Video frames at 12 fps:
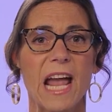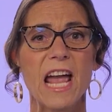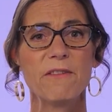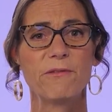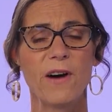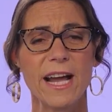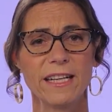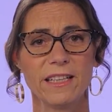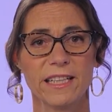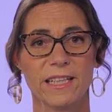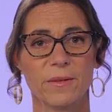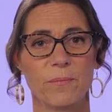And
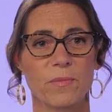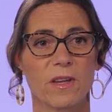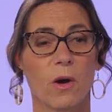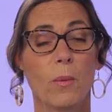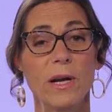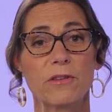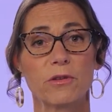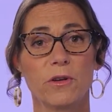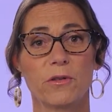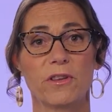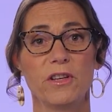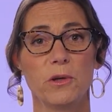finally, we
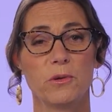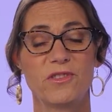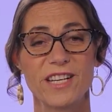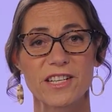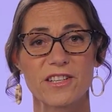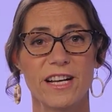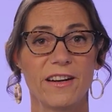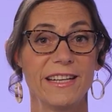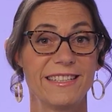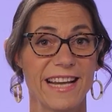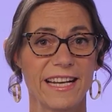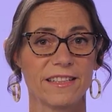introduced the new dictionary
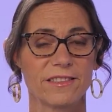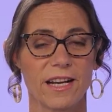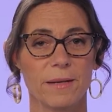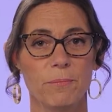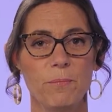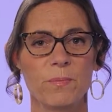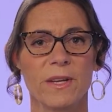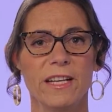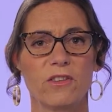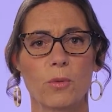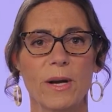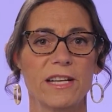data type
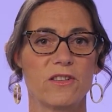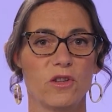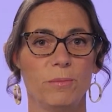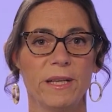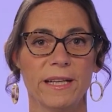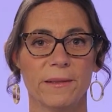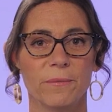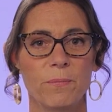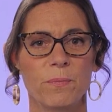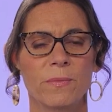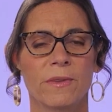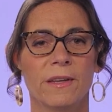in 22B.
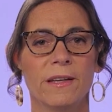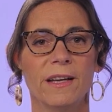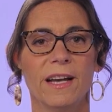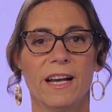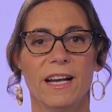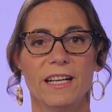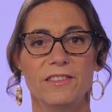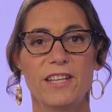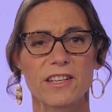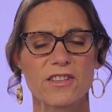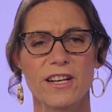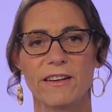
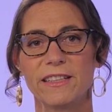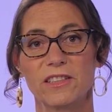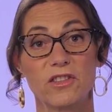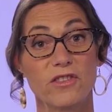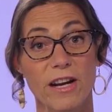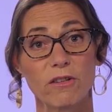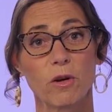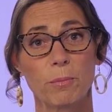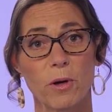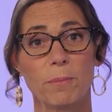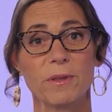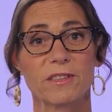Dictionary is a general
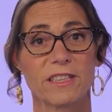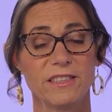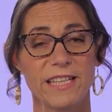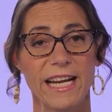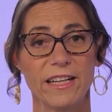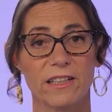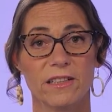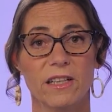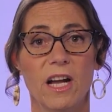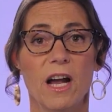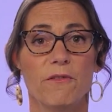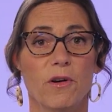purpose container
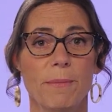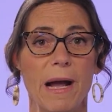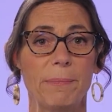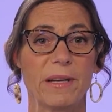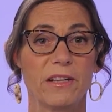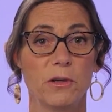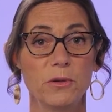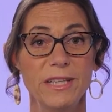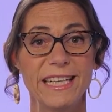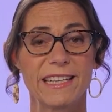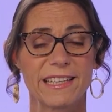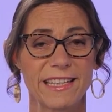for mapping
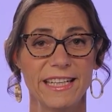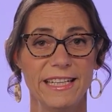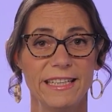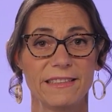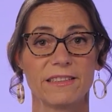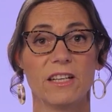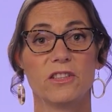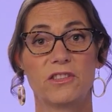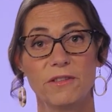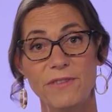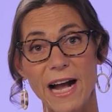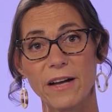unique keys
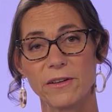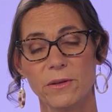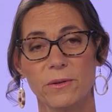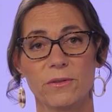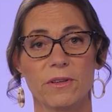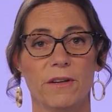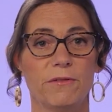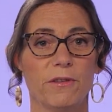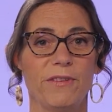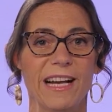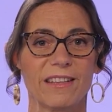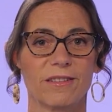to values for
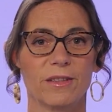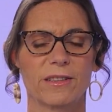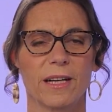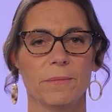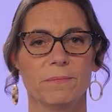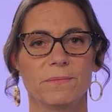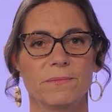fast lookup.